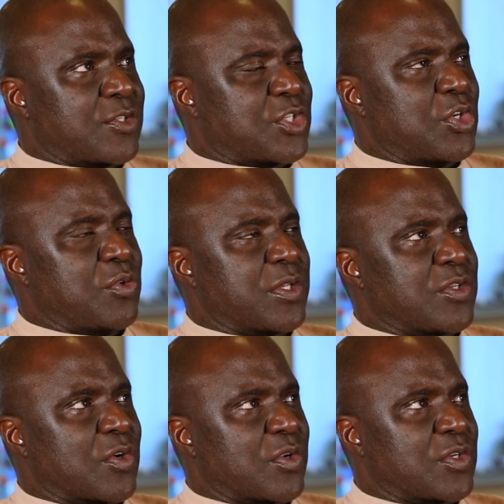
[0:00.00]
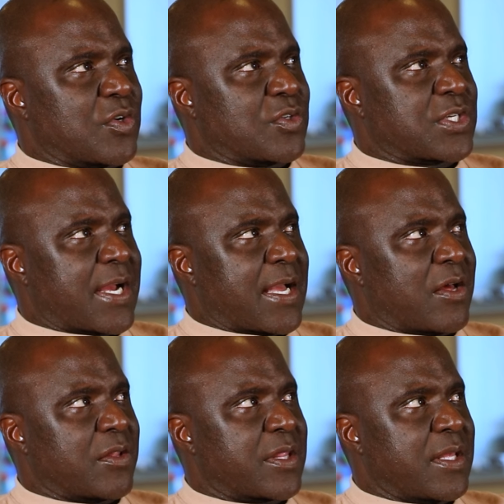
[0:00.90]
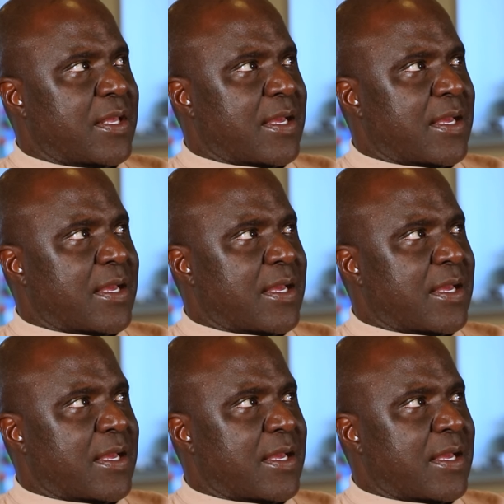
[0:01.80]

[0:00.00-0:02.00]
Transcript: choosing your child's